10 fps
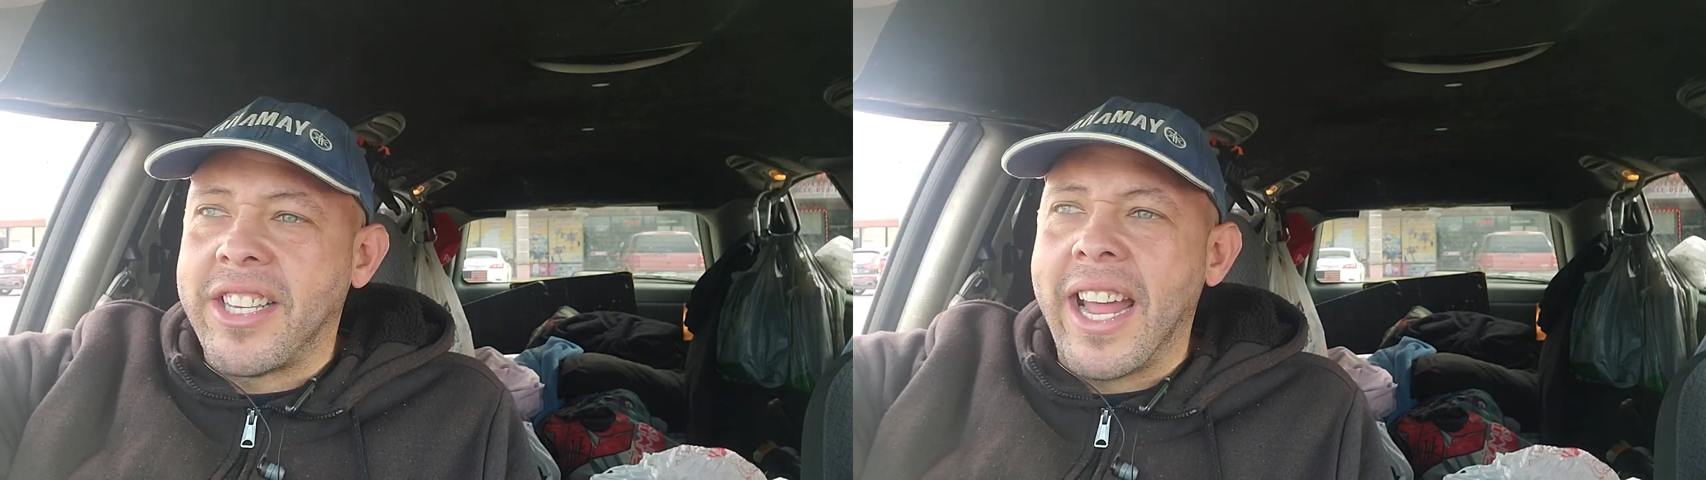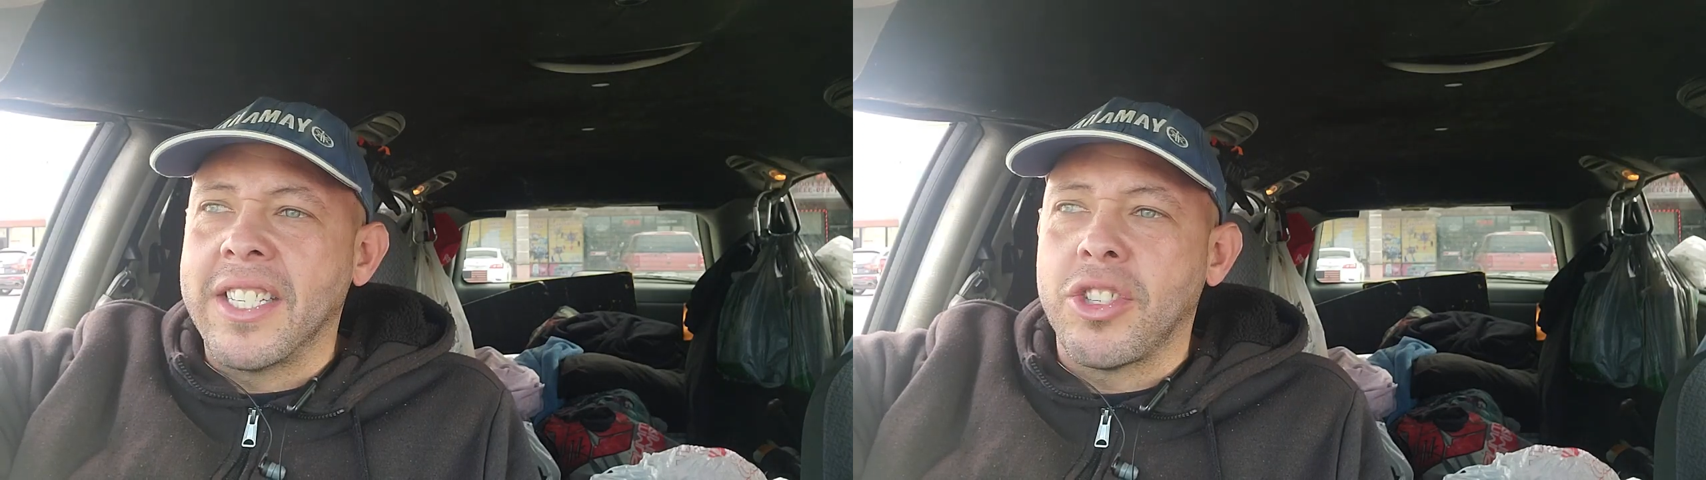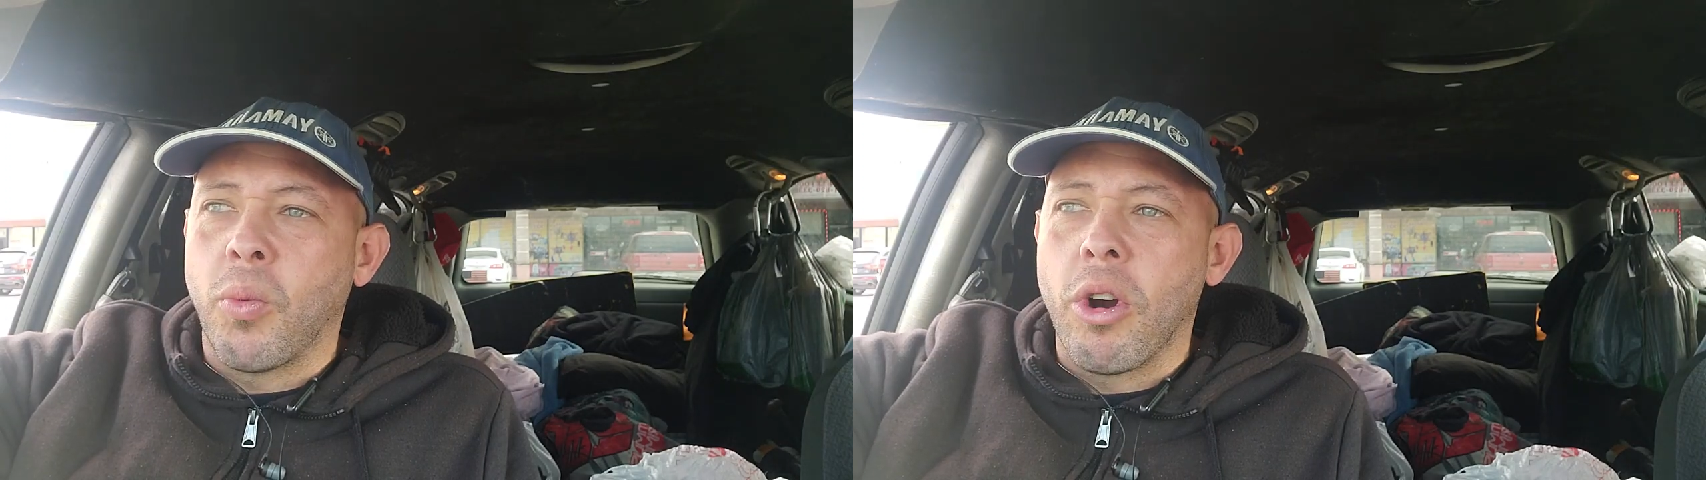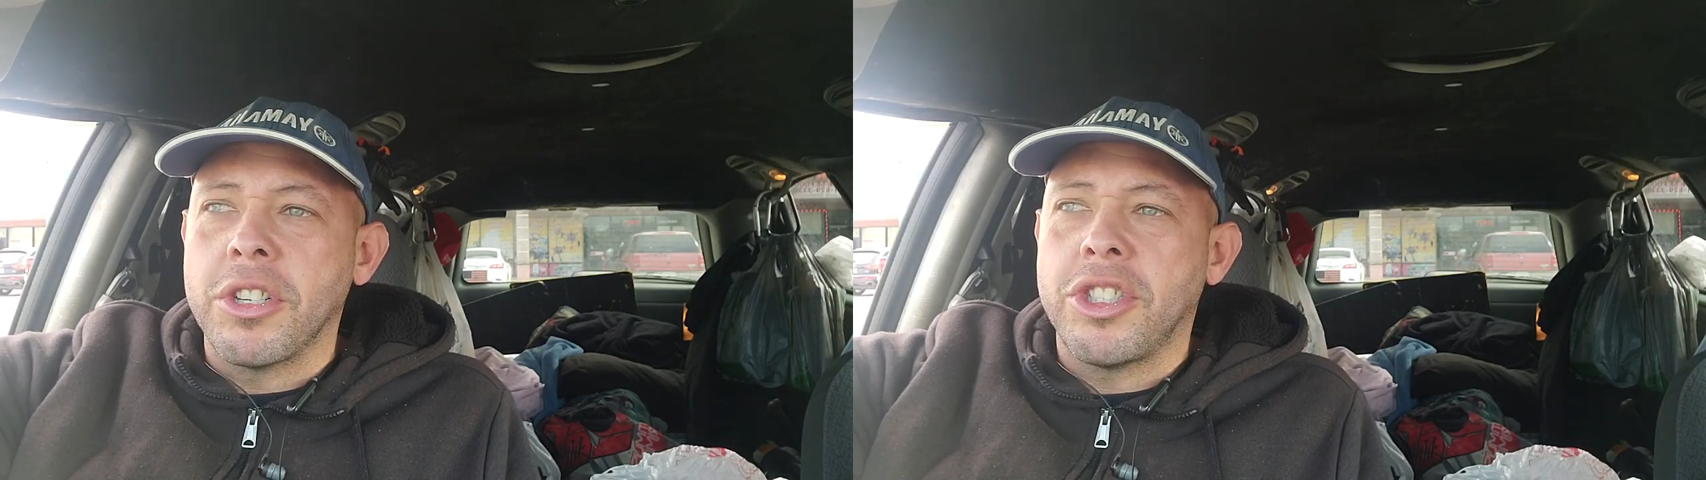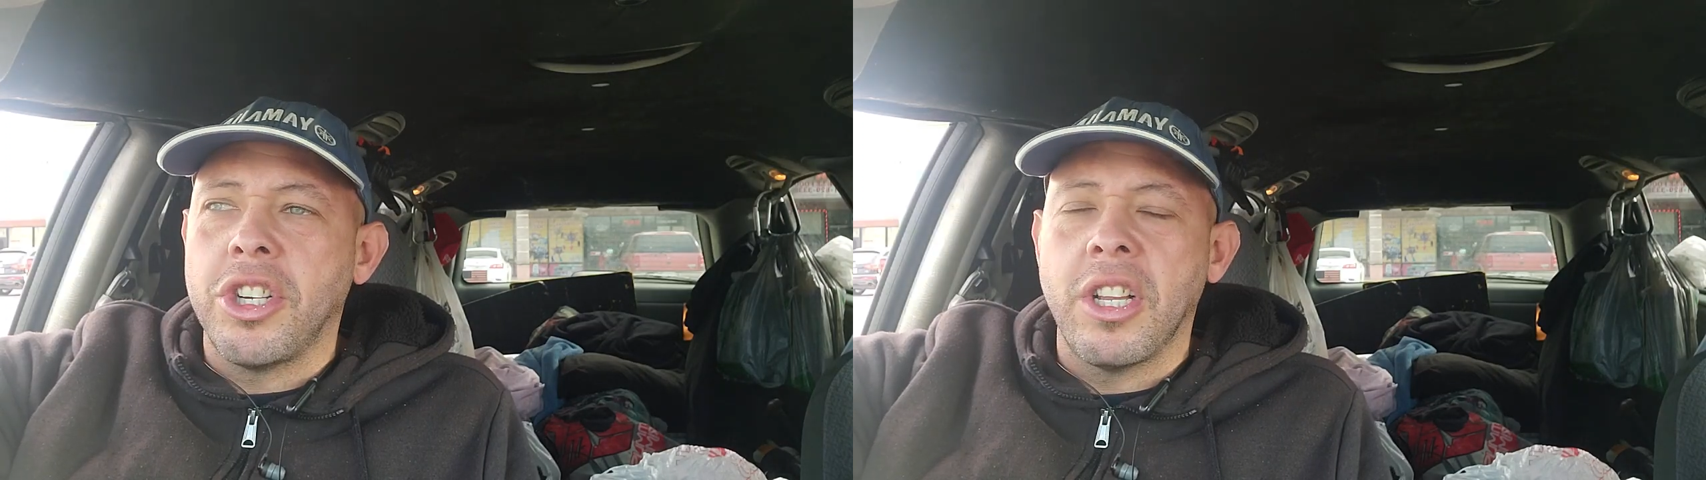that is the
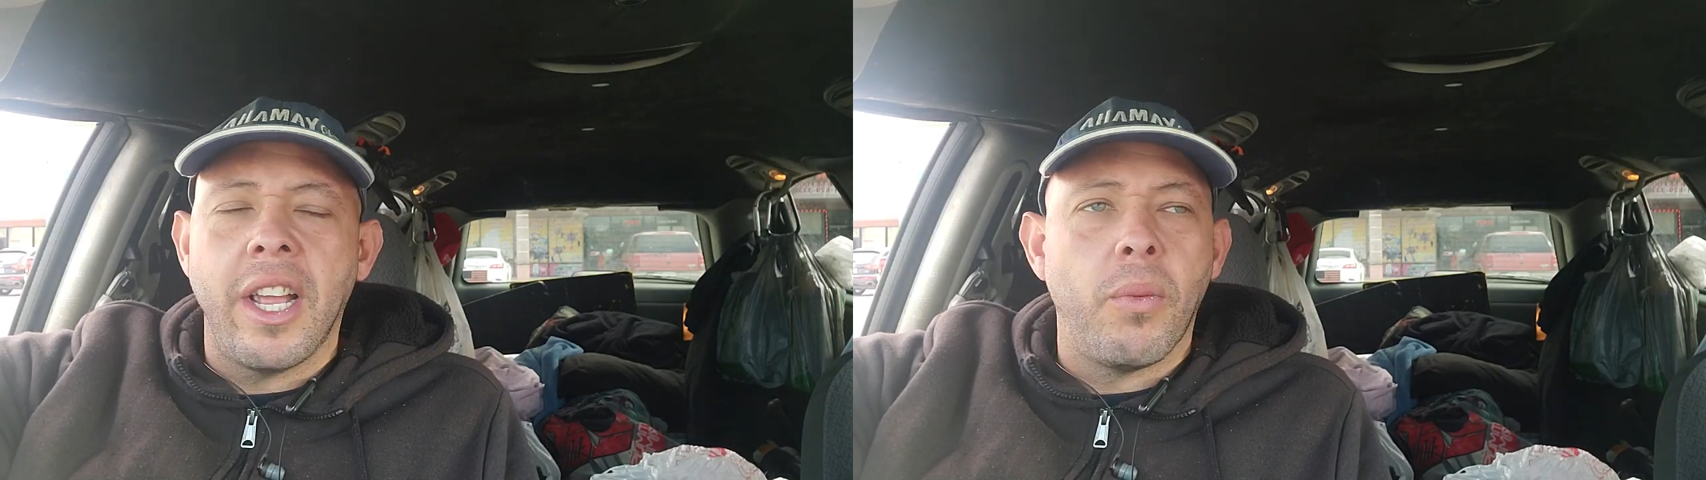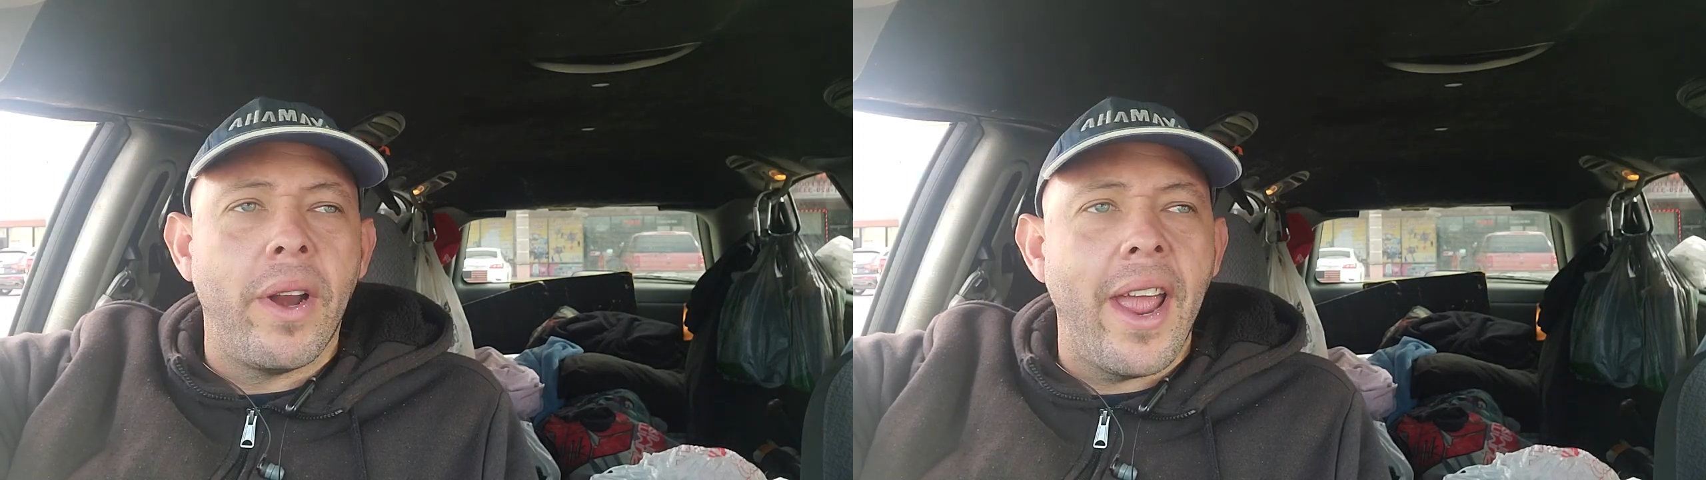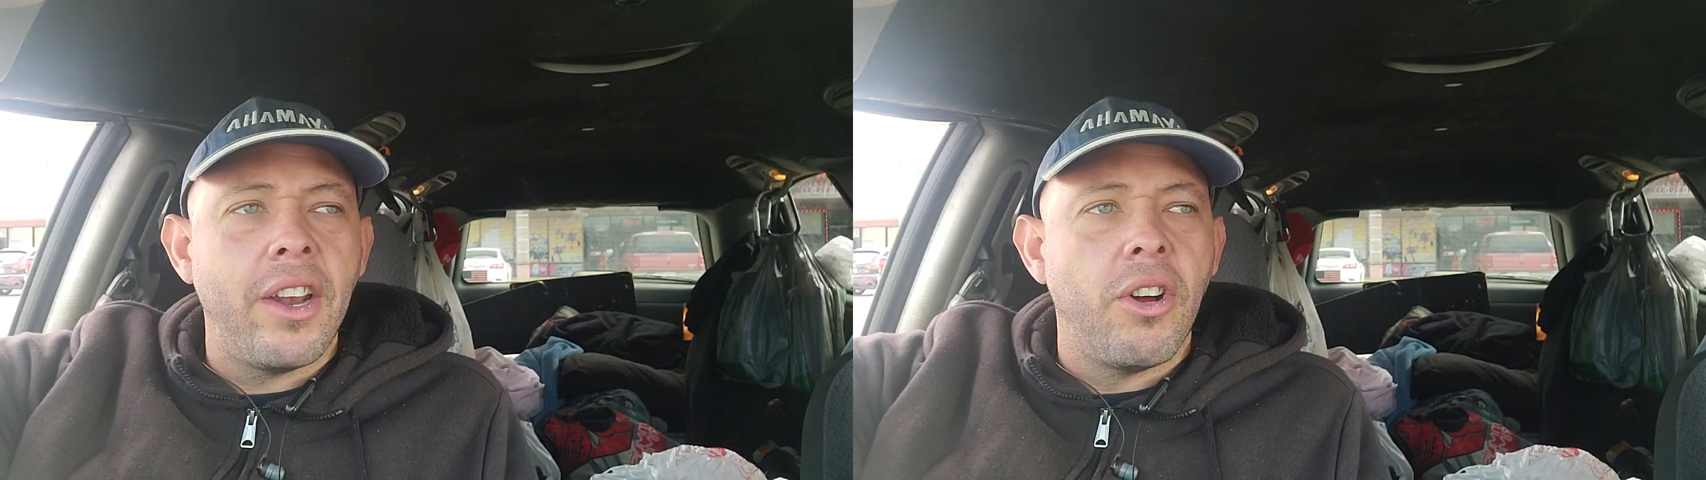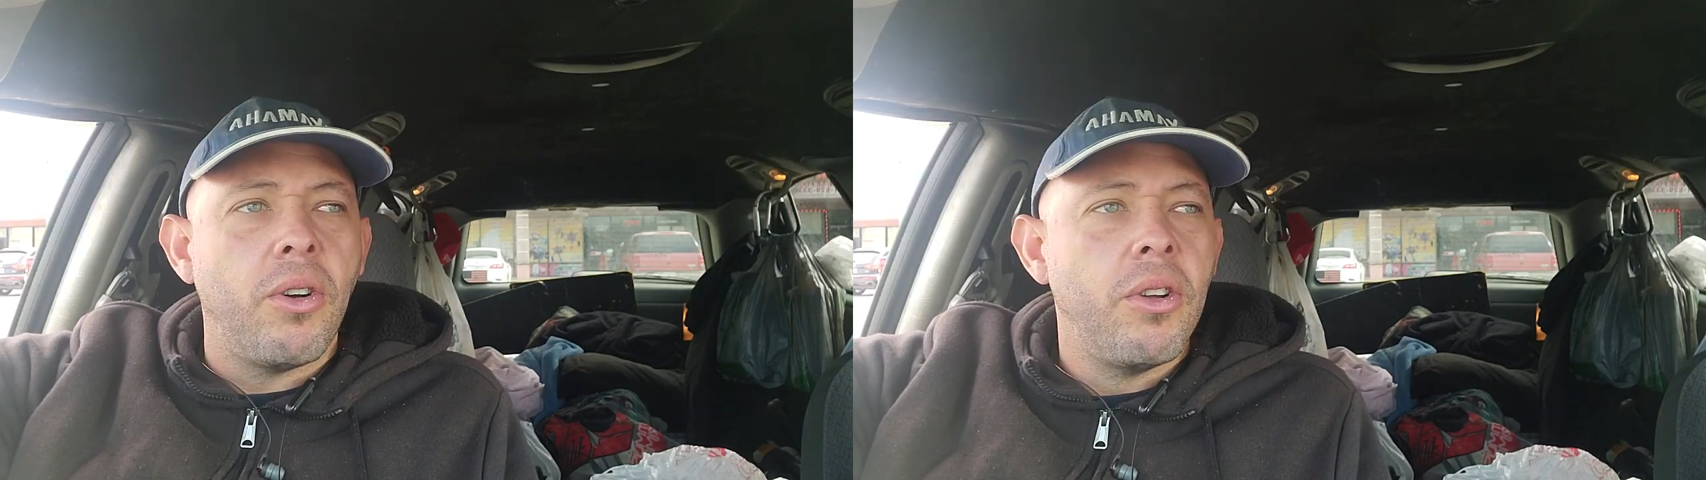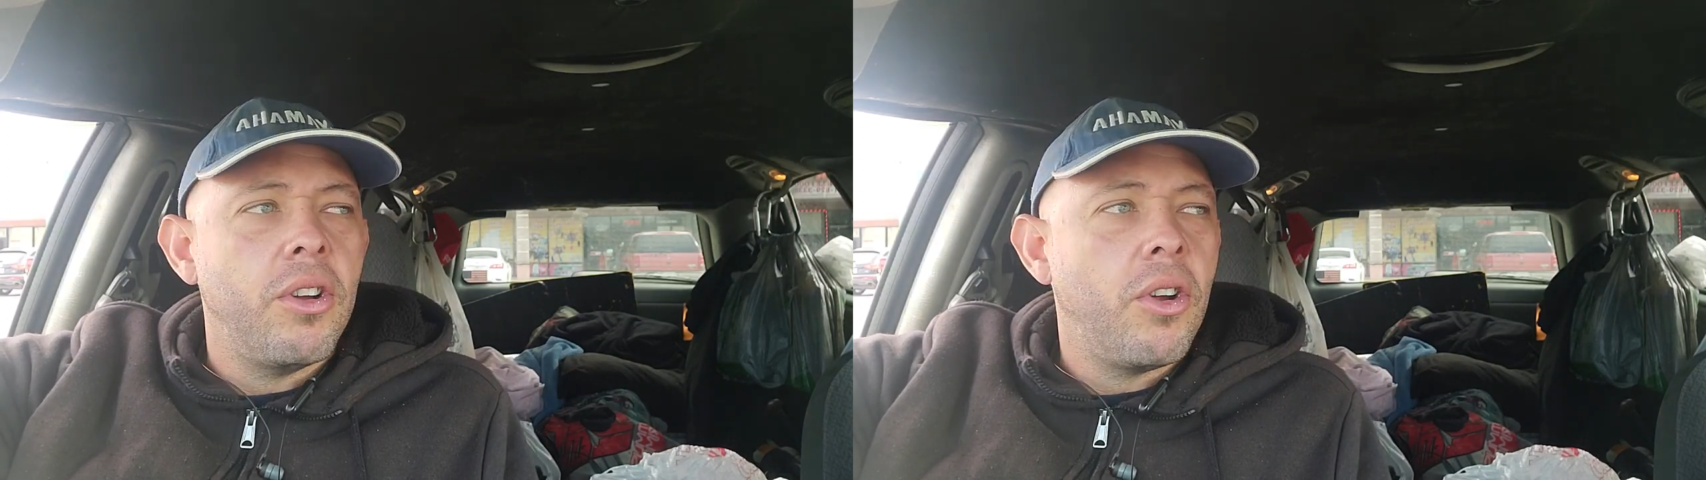worst chile relleno,